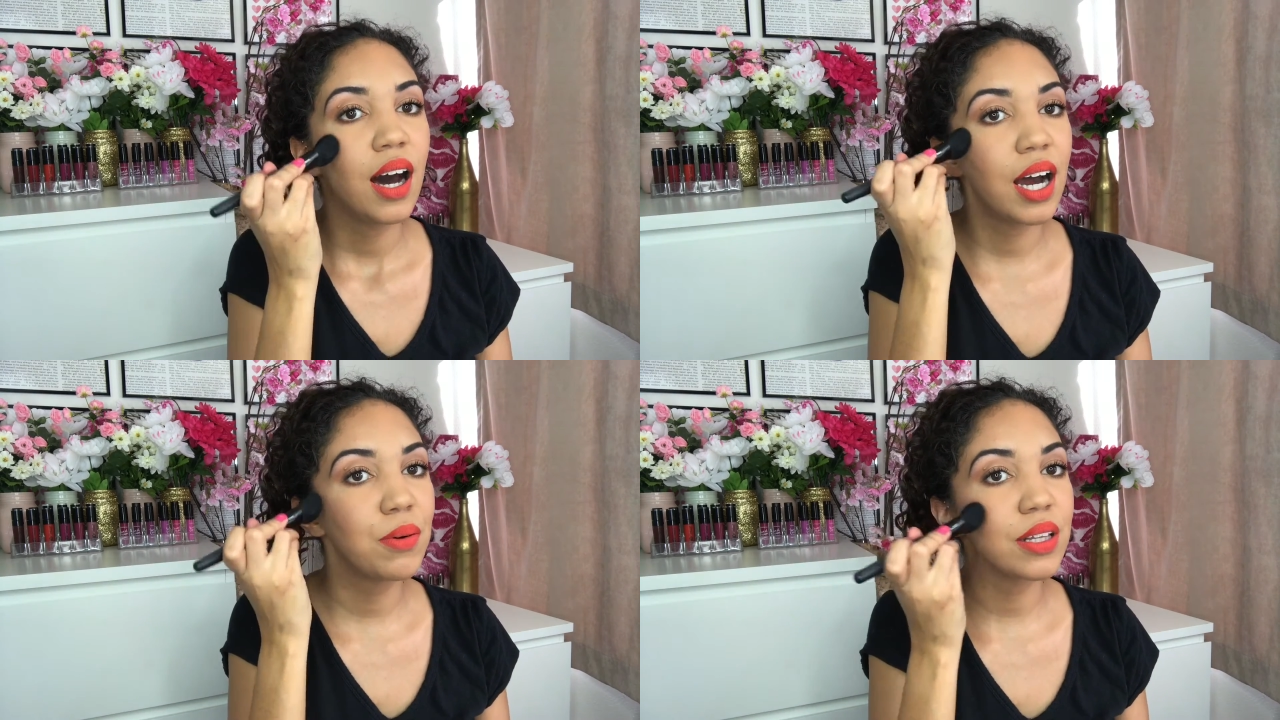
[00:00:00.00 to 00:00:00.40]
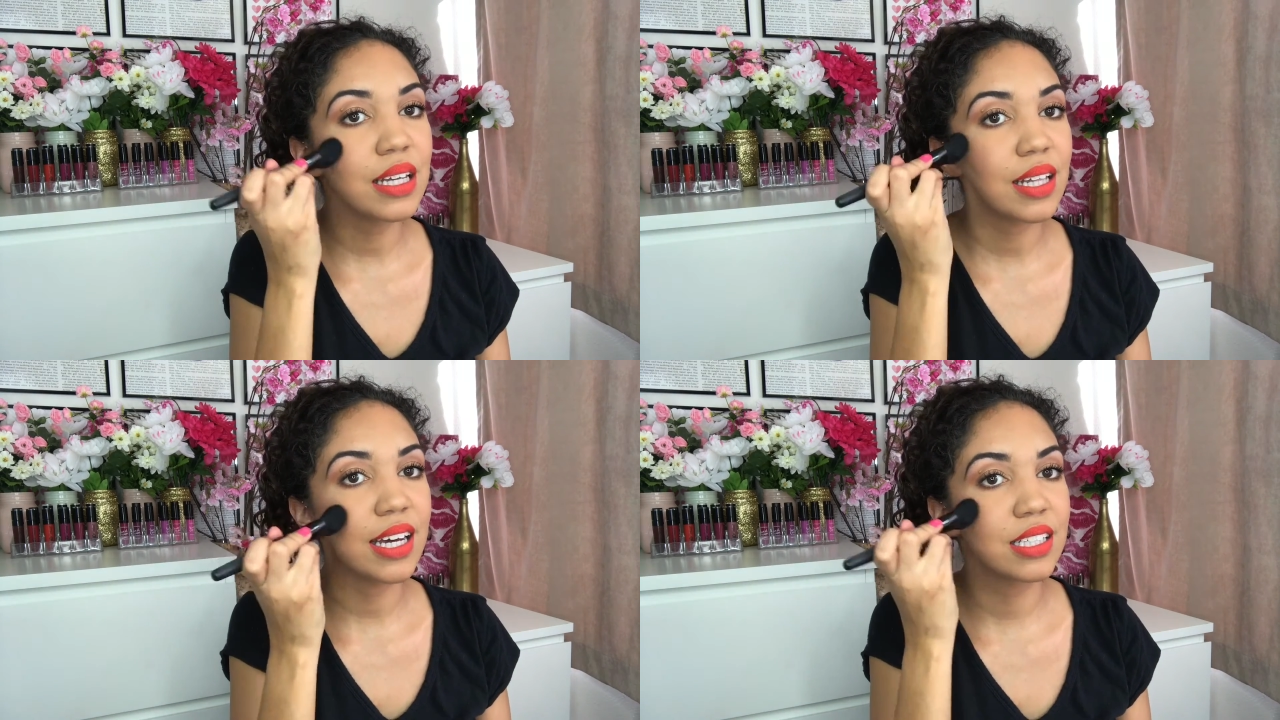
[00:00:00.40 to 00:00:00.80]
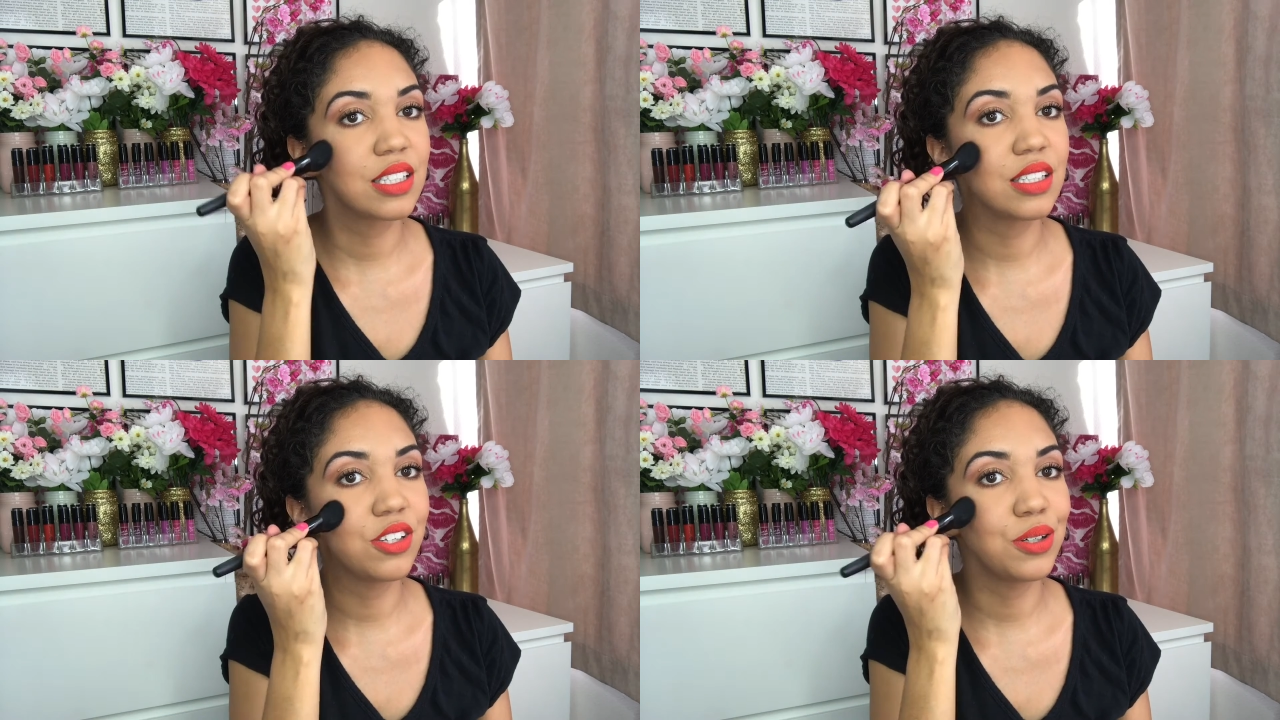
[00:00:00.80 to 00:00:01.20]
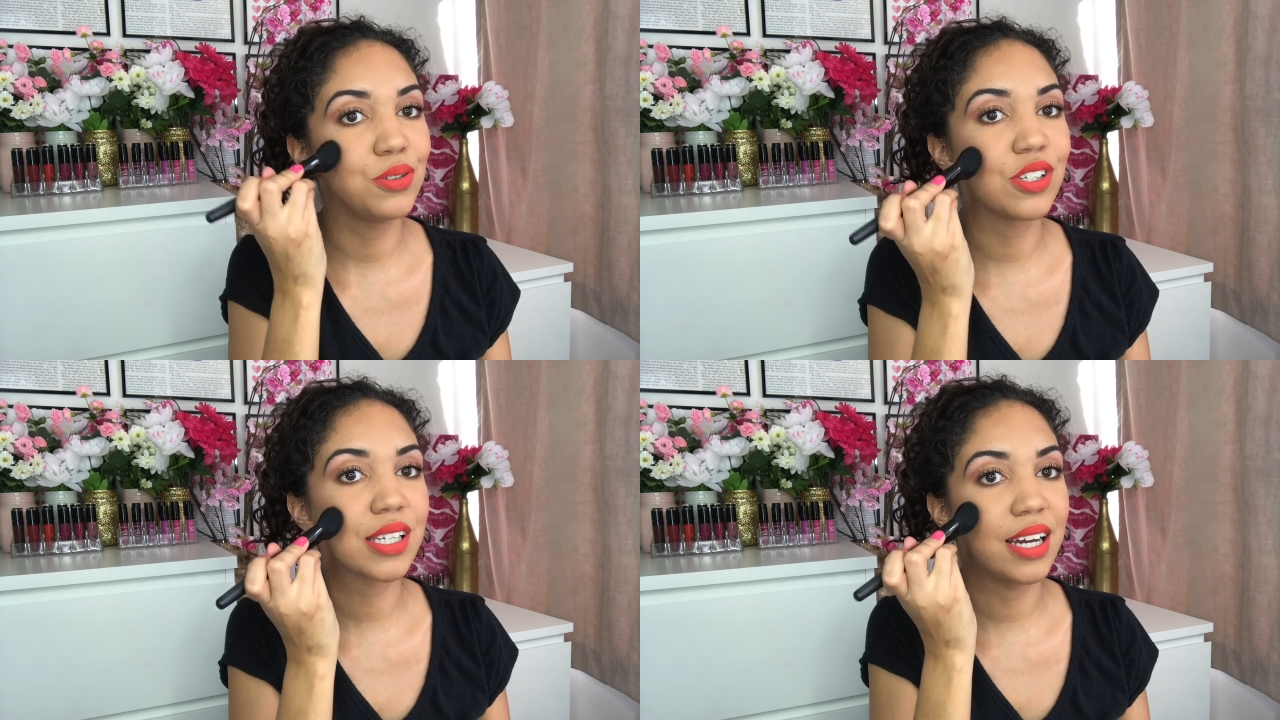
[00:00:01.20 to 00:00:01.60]
I really like to
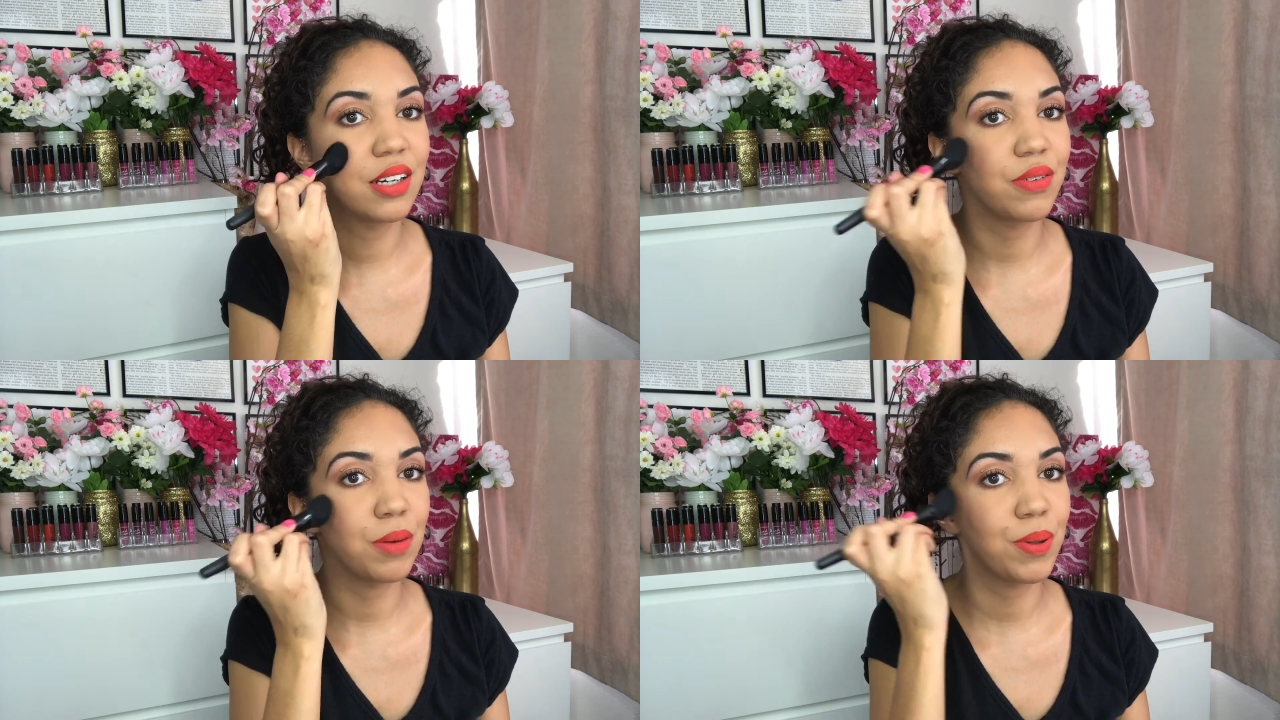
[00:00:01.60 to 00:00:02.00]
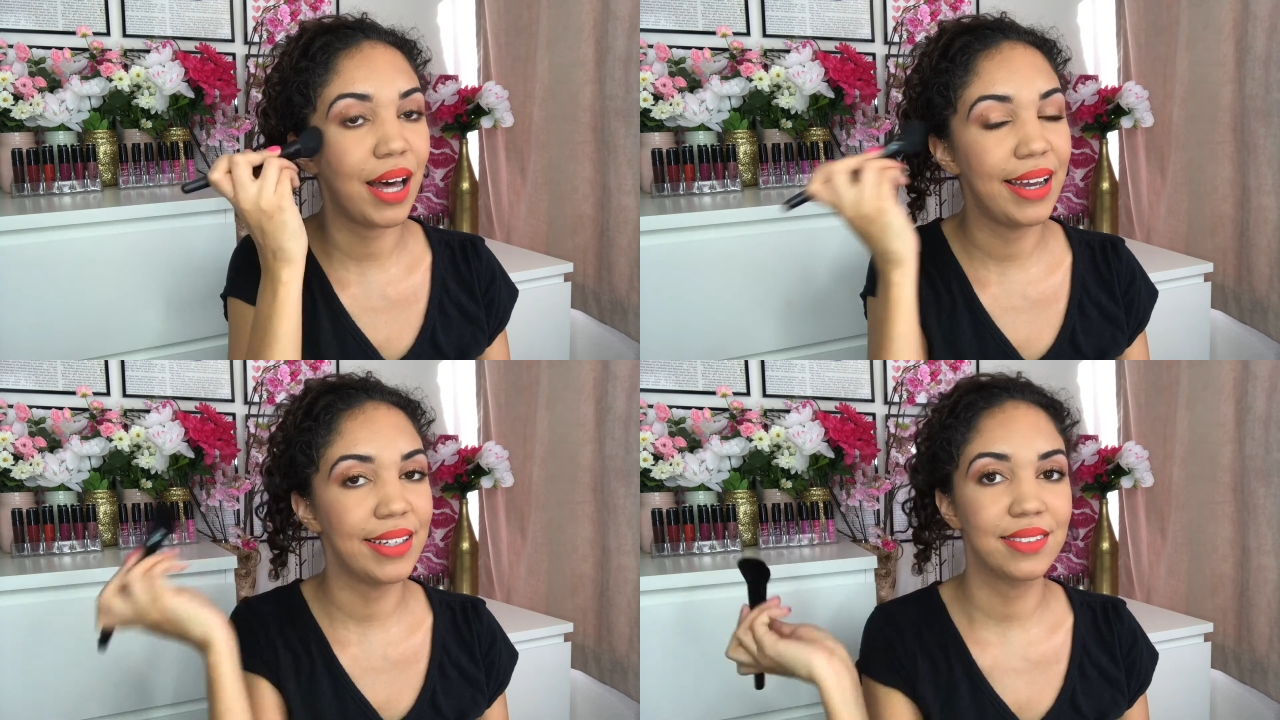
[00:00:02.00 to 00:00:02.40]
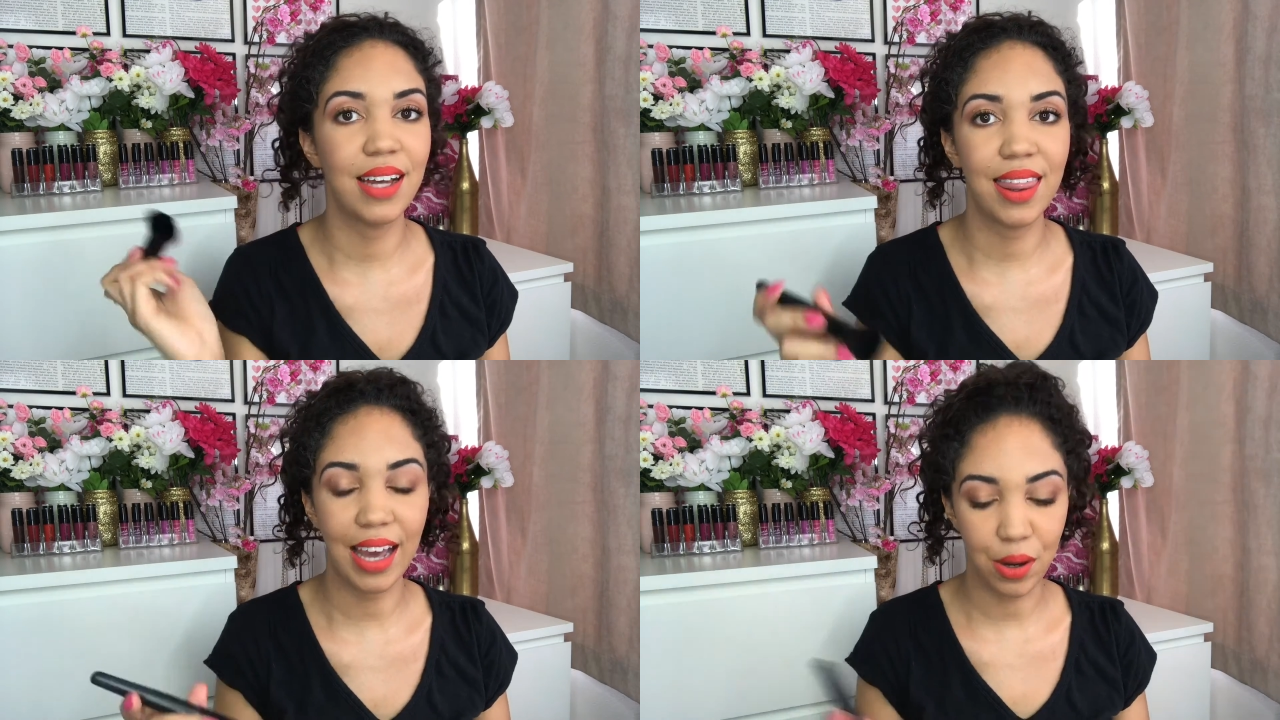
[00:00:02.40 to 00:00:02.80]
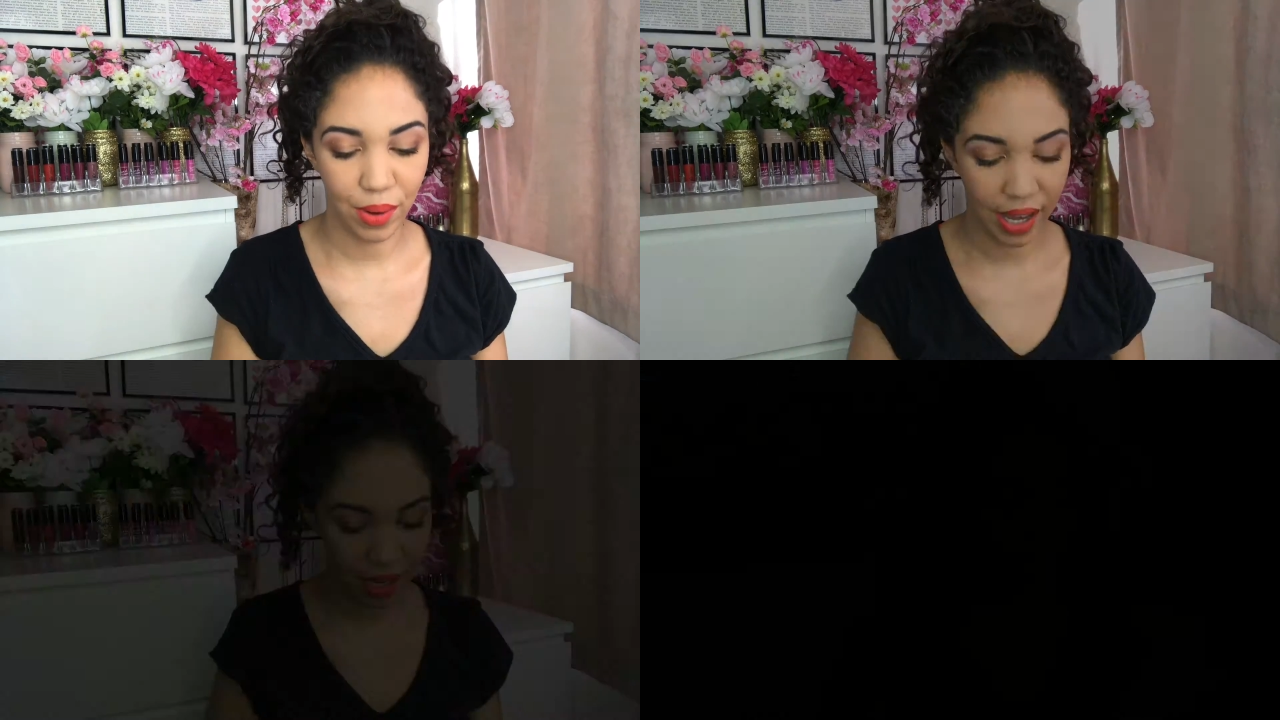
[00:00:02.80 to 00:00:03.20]
just kind of apply it that
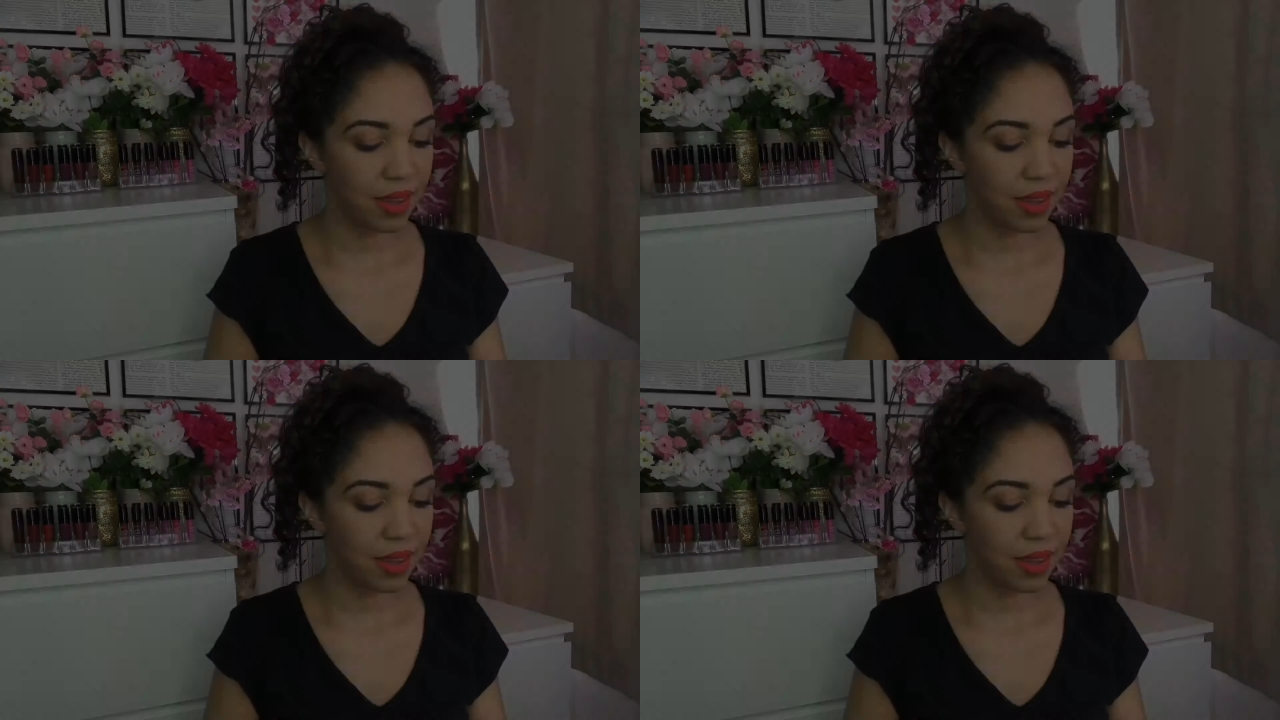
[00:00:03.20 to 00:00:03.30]
way.